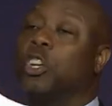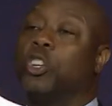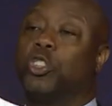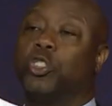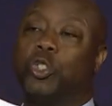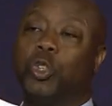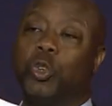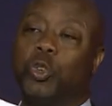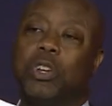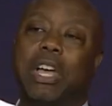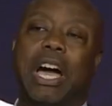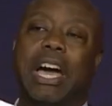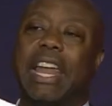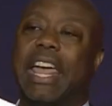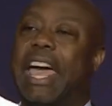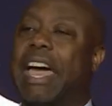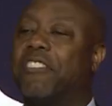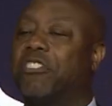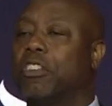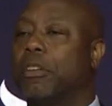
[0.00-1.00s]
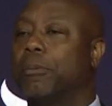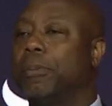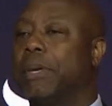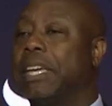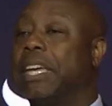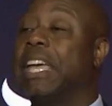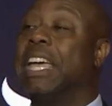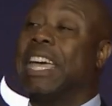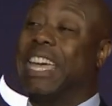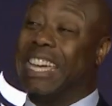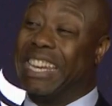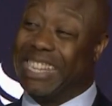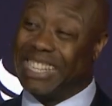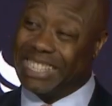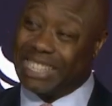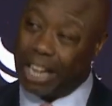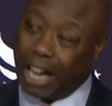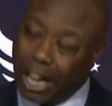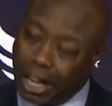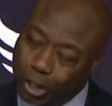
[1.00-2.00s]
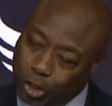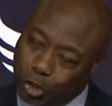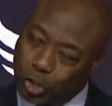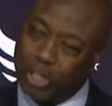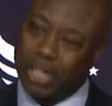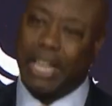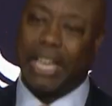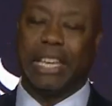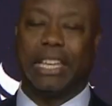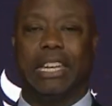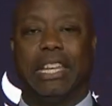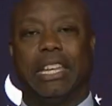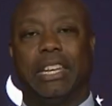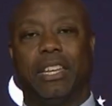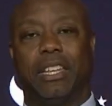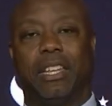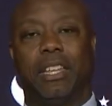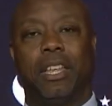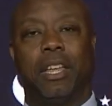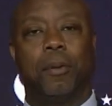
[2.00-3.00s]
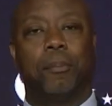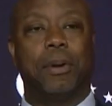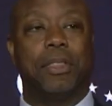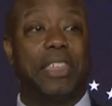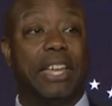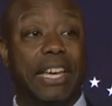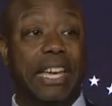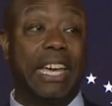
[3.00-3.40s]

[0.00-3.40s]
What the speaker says: do not have to be indoctrinated, but they get